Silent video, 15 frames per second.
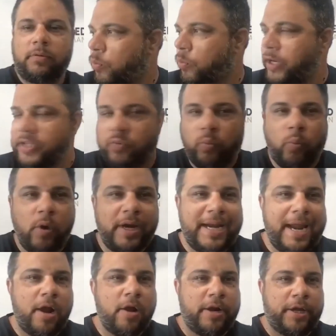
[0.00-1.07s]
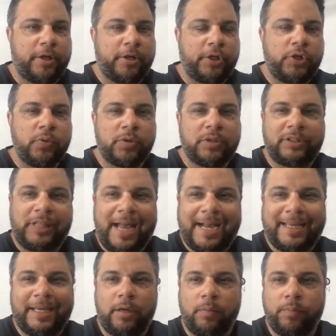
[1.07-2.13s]
what is one area you are
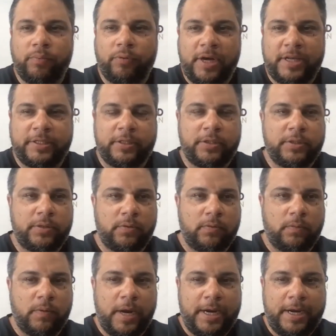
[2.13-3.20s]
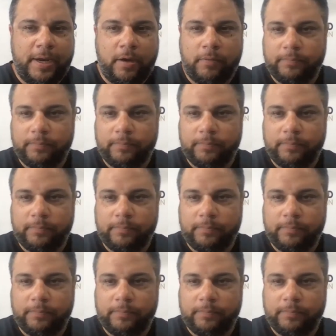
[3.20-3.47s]
lacking presence right now?